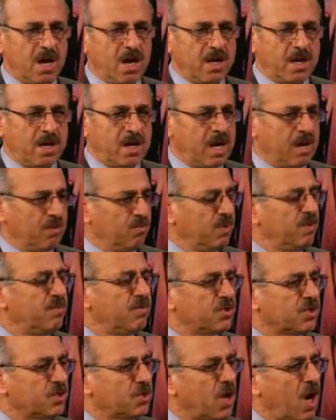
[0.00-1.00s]
And we were
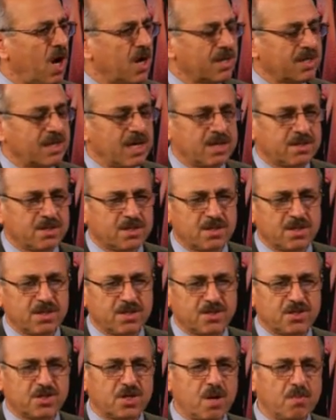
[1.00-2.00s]
shocked that
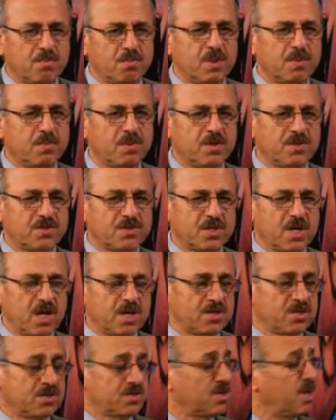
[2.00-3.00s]

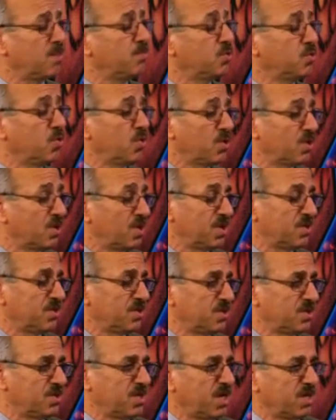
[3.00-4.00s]
some
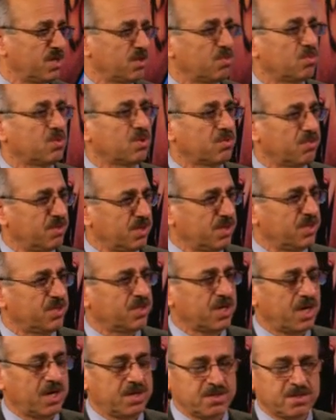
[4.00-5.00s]
journalists started to
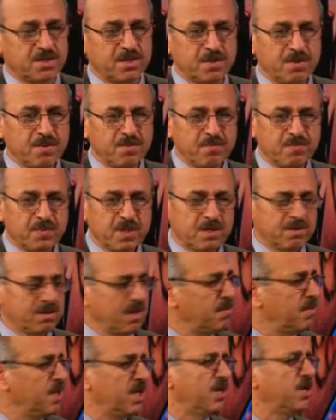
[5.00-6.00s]
criticize
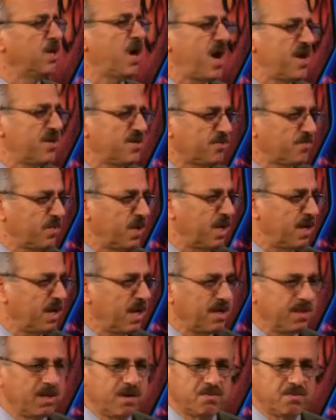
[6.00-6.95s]
them in a nice way, and they were